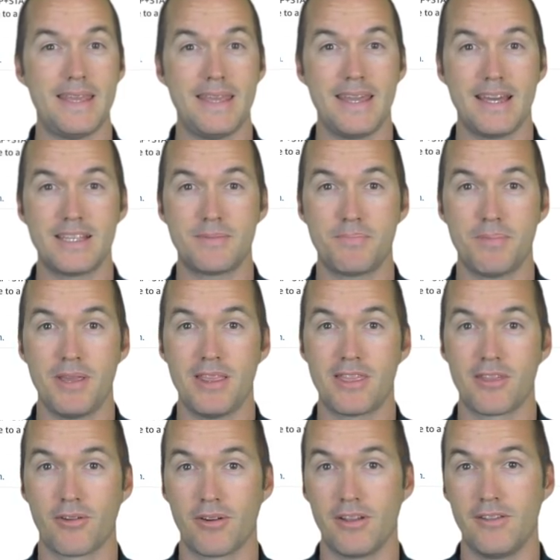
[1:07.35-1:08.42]

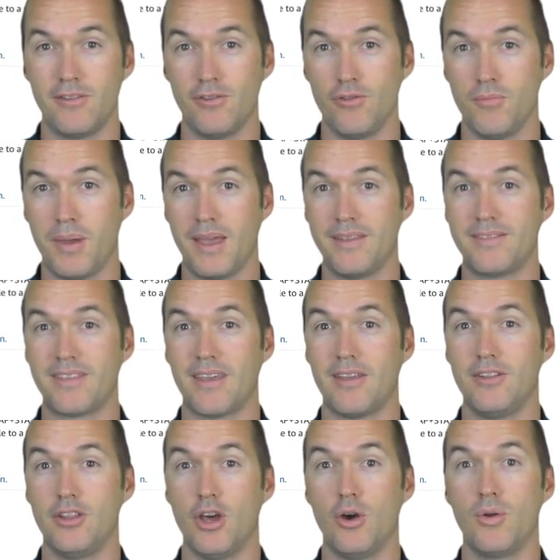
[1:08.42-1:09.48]
ESP32 based
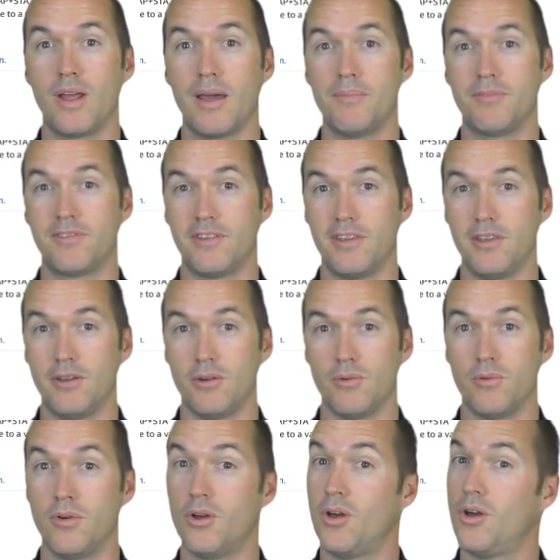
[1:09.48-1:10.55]
NodeMCU.